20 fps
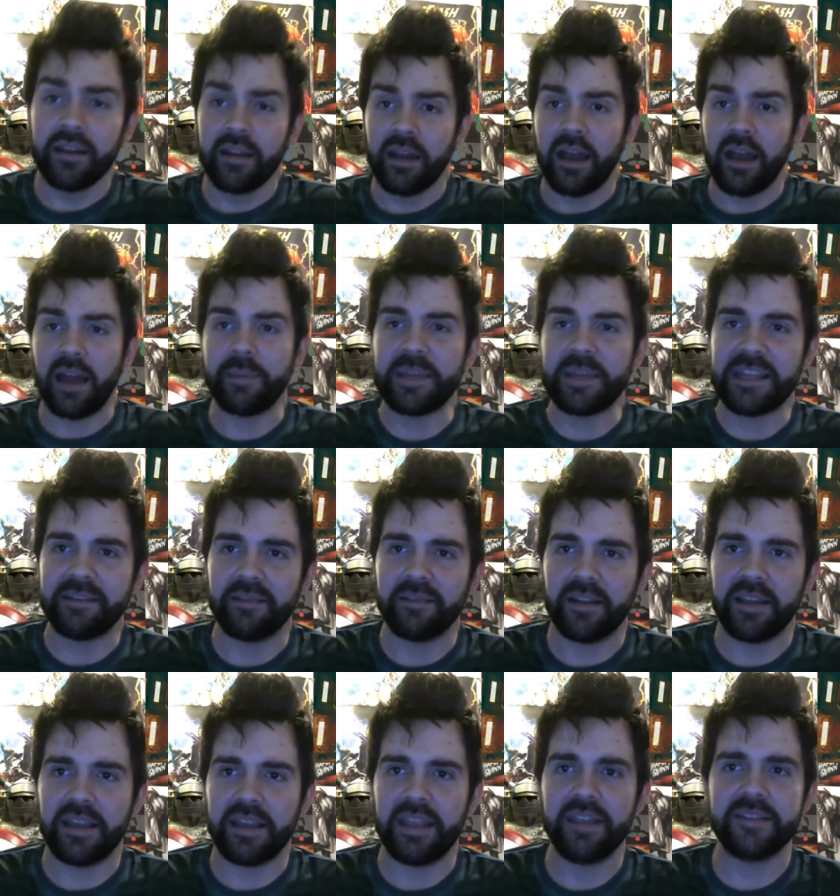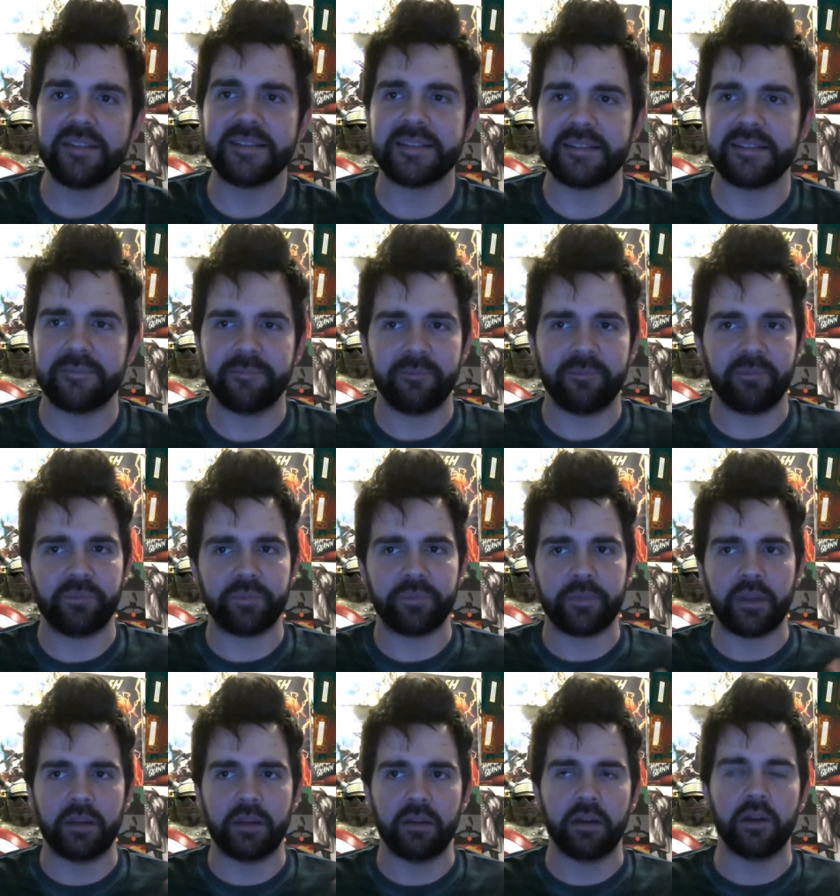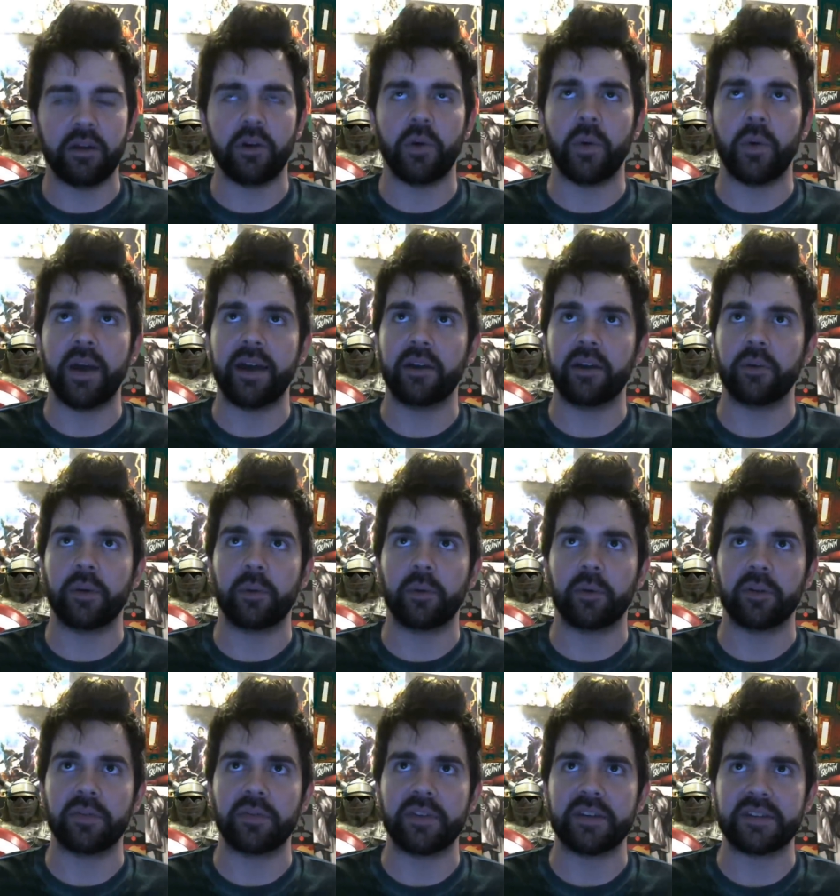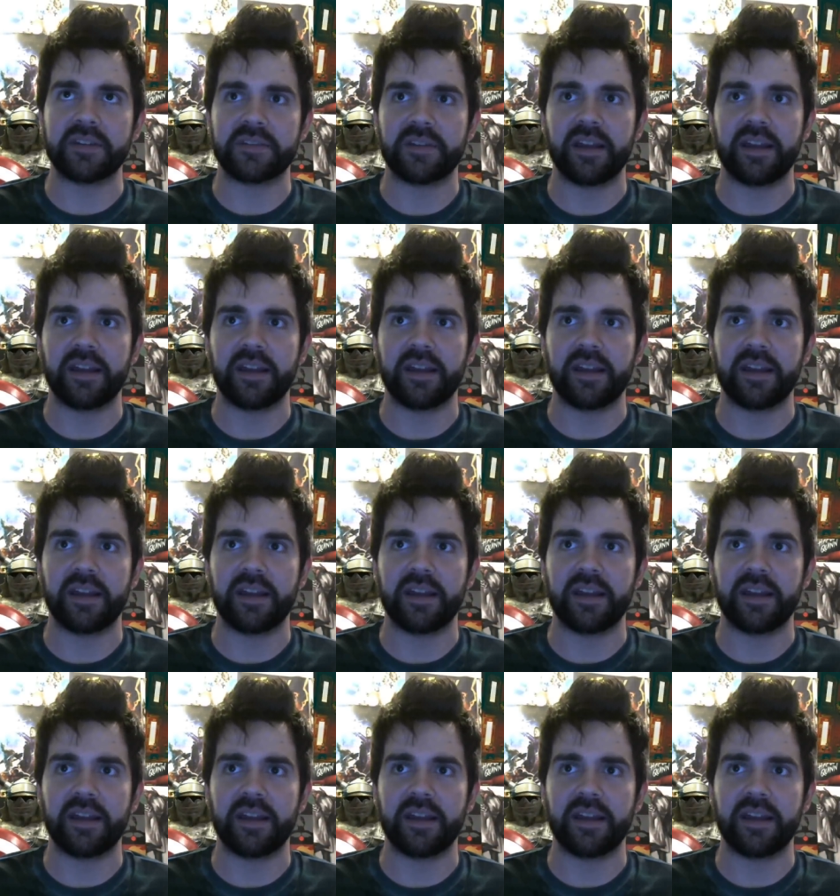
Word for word: I mean, his oh, how do I word this?